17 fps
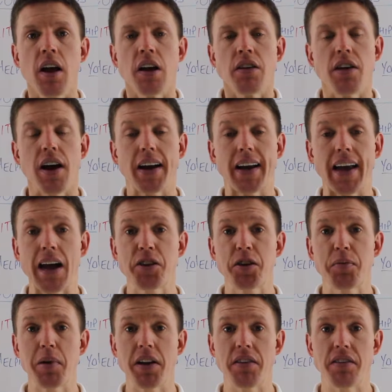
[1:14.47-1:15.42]
So
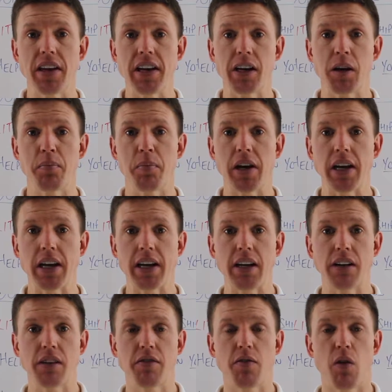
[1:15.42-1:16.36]
accountability can
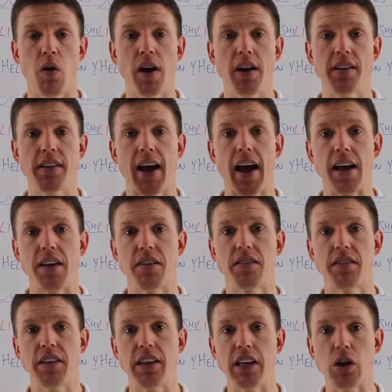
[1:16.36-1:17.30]
be defined
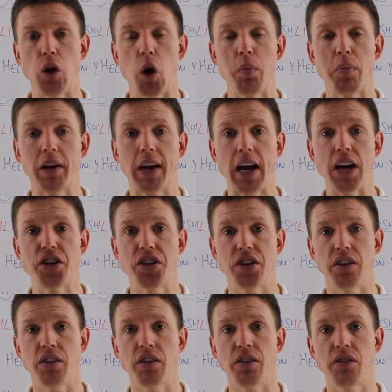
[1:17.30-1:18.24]
as the
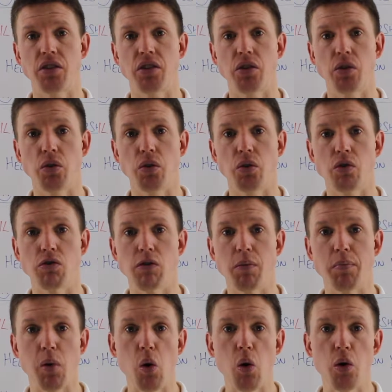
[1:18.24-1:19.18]
obligation to
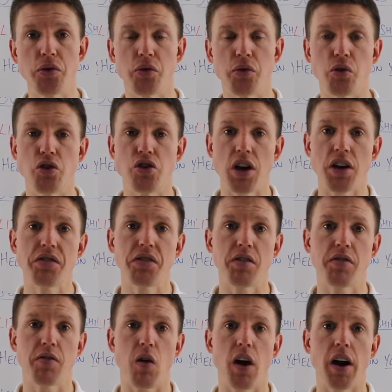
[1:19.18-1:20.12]
report or
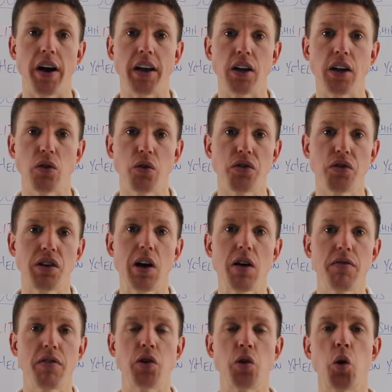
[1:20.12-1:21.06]
justify
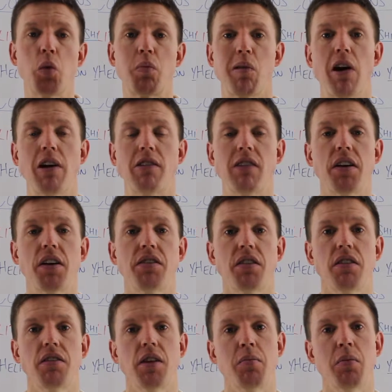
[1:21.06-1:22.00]
yourself and your progress
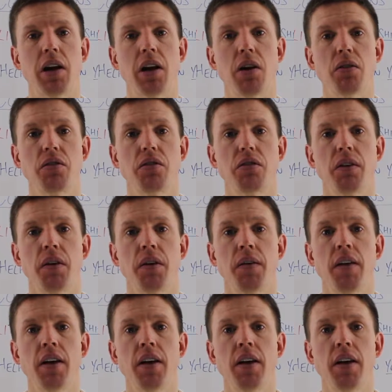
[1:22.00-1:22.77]
to someone else.